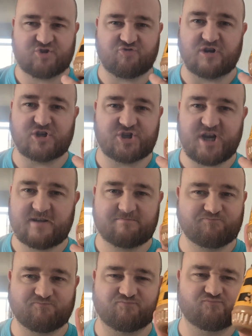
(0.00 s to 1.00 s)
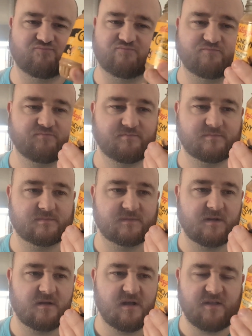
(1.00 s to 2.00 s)
crunchy.
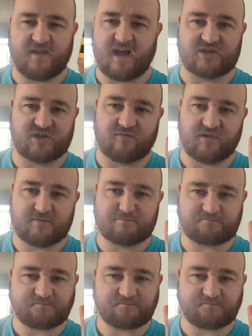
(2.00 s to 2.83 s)
That is lovely.